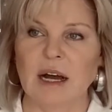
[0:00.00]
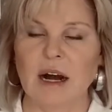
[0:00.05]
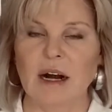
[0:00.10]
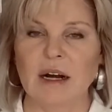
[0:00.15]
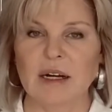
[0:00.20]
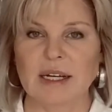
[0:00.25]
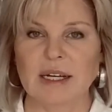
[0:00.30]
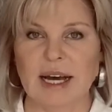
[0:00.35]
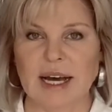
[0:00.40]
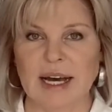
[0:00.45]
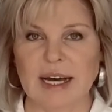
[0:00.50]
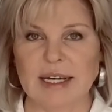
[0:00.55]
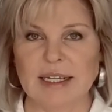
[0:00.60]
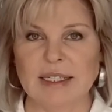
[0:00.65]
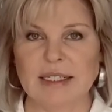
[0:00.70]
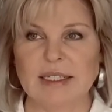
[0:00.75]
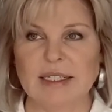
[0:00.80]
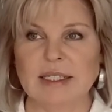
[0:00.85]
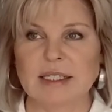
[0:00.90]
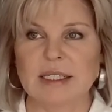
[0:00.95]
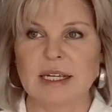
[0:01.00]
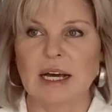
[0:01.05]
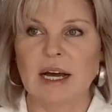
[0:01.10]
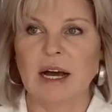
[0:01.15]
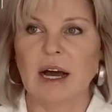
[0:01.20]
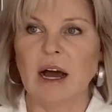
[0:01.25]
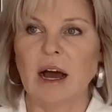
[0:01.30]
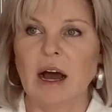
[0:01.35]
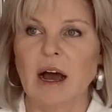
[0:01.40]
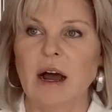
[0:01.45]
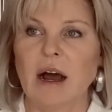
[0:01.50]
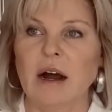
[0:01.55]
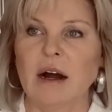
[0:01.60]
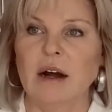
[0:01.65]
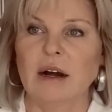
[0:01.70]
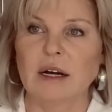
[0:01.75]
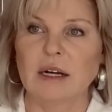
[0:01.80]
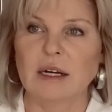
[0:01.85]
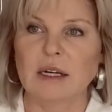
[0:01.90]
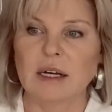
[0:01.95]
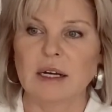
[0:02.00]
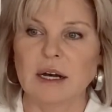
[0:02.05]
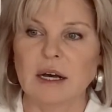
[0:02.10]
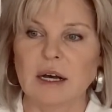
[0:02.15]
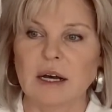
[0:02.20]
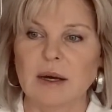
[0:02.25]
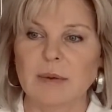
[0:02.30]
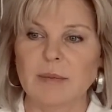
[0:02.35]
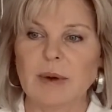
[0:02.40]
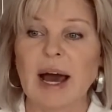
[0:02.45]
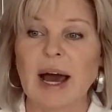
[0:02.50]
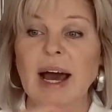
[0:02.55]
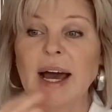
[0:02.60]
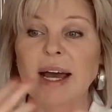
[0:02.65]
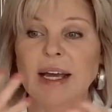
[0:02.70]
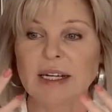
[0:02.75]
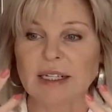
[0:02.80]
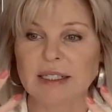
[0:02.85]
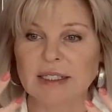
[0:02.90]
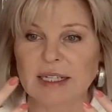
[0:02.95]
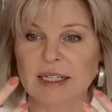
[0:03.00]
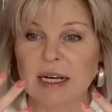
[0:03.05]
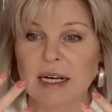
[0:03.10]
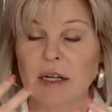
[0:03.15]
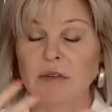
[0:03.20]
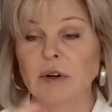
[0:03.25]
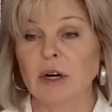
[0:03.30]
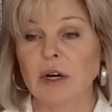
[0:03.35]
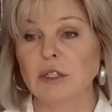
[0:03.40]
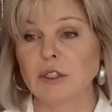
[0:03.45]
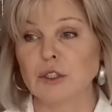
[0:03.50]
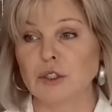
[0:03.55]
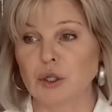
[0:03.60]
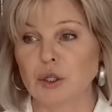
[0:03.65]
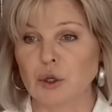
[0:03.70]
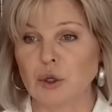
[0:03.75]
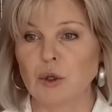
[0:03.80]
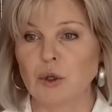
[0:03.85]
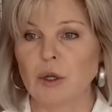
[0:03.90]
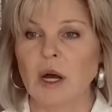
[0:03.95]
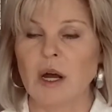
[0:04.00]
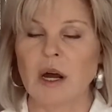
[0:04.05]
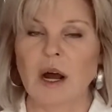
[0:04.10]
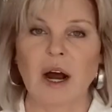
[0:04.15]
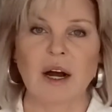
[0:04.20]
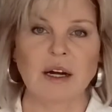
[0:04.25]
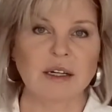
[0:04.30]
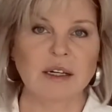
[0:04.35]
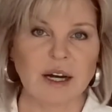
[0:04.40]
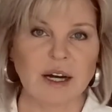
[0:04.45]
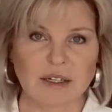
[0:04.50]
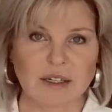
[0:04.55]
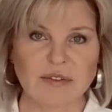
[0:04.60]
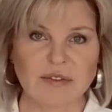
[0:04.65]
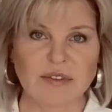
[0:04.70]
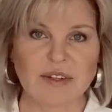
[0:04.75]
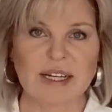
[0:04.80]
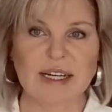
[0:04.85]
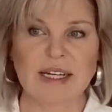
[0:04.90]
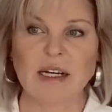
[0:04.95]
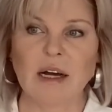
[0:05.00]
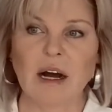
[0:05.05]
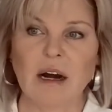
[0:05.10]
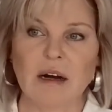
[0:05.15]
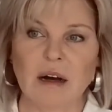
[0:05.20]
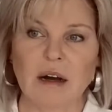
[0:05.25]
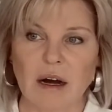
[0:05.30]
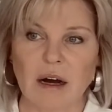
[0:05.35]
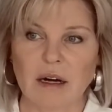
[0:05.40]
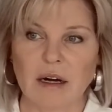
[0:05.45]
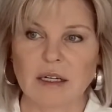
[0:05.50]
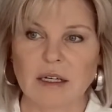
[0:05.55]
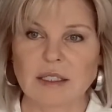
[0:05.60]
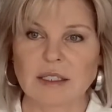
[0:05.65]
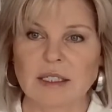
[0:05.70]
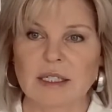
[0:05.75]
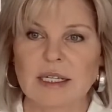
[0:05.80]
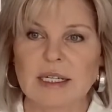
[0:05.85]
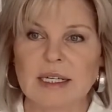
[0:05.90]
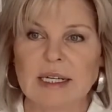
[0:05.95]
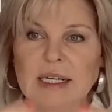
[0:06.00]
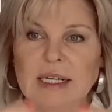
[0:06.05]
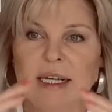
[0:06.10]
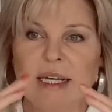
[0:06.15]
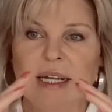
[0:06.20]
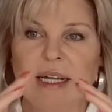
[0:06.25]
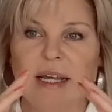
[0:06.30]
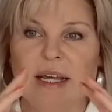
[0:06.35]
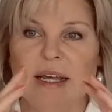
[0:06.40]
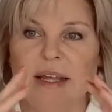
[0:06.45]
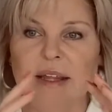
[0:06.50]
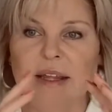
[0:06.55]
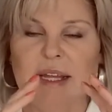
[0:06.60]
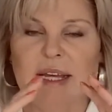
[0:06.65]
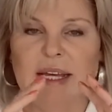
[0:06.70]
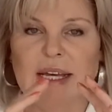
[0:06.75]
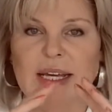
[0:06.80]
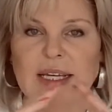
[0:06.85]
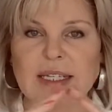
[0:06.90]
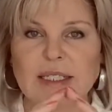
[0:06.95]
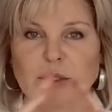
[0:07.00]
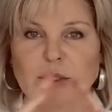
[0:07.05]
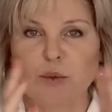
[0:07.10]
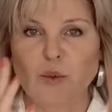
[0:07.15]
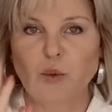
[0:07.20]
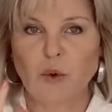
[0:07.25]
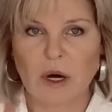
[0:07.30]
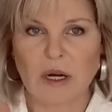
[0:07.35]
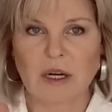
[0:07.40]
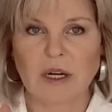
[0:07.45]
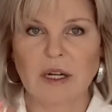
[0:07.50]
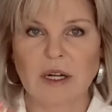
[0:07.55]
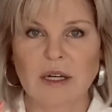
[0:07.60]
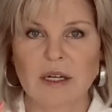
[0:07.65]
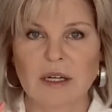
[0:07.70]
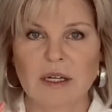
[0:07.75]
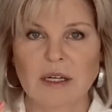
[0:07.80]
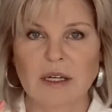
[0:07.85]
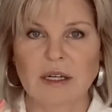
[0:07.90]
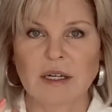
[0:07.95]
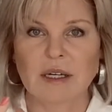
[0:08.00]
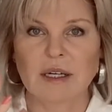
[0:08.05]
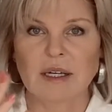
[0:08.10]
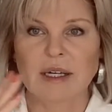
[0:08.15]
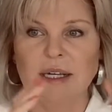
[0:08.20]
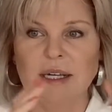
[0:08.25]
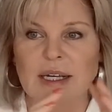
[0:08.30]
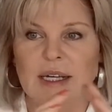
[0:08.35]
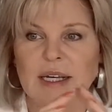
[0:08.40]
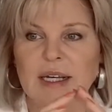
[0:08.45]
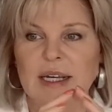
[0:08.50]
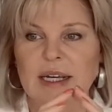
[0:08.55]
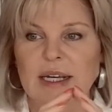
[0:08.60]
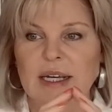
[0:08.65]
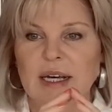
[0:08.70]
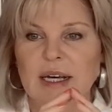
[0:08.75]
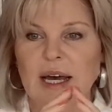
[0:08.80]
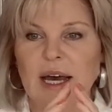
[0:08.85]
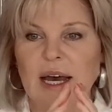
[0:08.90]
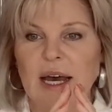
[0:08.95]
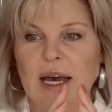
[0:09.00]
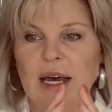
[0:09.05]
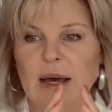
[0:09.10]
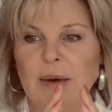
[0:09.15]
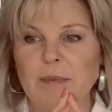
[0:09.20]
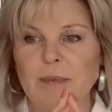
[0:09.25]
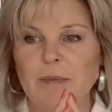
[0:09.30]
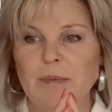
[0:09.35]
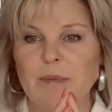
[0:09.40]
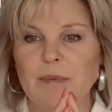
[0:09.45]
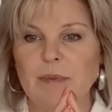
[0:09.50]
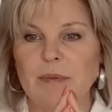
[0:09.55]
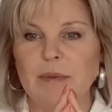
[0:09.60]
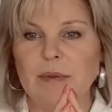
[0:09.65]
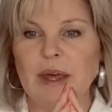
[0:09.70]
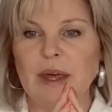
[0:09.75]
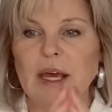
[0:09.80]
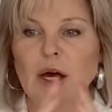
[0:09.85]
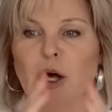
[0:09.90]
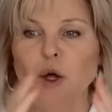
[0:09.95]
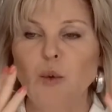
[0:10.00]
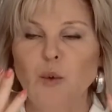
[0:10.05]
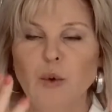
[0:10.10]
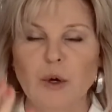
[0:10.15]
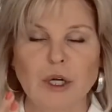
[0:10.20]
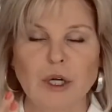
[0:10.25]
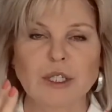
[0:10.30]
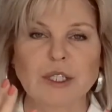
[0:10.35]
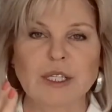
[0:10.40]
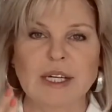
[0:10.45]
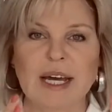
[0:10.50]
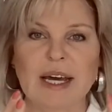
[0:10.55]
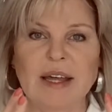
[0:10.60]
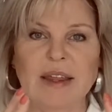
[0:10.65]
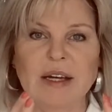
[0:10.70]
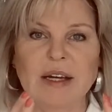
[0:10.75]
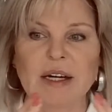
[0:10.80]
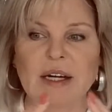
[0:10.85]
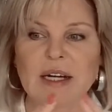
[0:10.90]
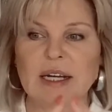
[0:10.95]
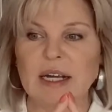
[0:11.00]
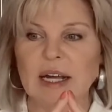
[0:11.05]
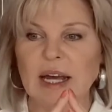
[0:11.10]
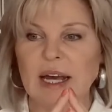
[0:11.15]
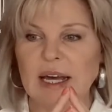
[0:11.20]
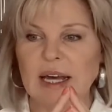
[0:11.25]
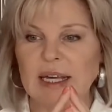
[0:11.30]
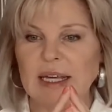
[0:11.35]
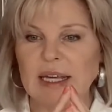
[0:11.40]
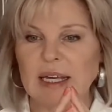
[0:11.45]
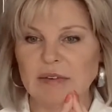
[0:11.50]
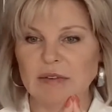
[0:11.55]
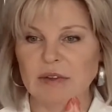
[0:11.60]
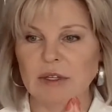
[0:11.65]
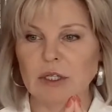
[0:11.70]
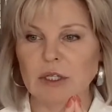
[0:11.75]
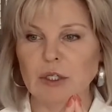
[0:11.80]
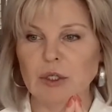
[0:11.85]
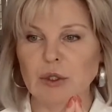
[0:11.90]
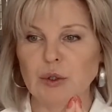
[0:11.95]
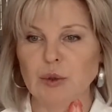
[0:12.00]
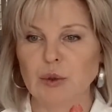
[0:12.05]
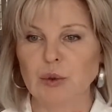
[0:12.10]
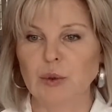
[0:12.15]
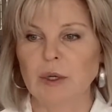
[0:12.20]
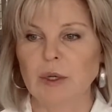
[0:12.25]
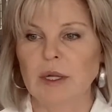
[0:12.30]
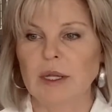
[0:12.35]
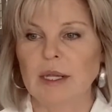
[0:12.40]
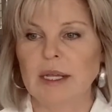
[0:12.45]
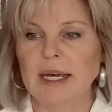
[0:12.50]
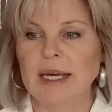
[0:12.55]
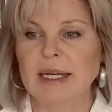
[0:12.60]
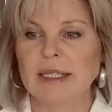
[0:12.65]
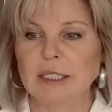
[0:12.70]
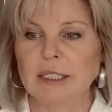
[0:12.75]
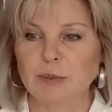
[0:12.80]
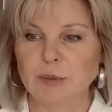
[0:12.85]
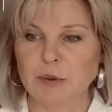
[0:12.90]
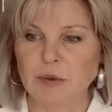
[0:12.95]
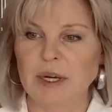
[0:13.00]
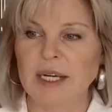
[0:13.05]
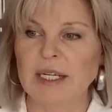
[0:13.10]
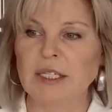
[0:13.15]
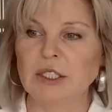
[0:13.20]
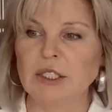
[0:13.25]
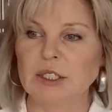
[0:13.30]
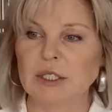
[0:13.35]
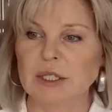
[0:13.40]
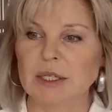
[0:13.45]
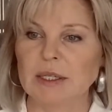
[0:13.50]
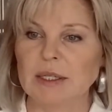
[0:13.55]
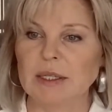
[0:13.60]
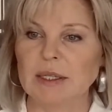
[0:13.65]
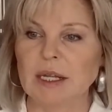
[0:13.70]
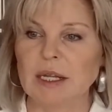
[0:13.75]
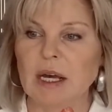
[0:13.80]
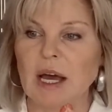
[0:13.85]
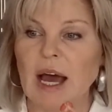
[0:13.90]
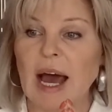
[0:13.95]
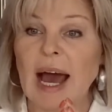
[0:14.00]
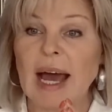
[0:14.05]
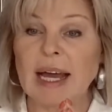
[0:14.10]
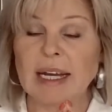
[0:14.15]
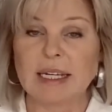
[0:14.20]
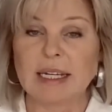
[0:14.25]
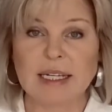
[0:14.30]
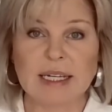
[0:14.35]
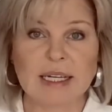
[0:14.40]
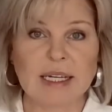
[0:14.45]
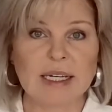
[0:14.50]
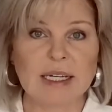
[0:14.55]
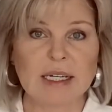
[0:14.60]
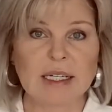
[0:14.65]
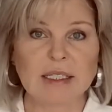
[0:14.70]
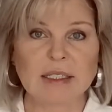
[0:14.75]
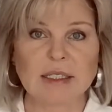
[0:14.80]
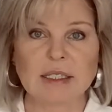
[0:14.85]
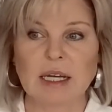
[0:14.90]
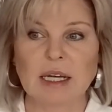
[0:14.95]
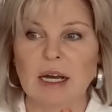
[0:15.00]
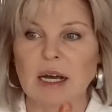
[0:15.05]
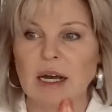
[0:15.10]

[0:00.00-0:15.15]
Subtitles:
our guides, our higher self, our soul, our gut feeling, our heart is one. And they all work together, giving you inspiration, ideas,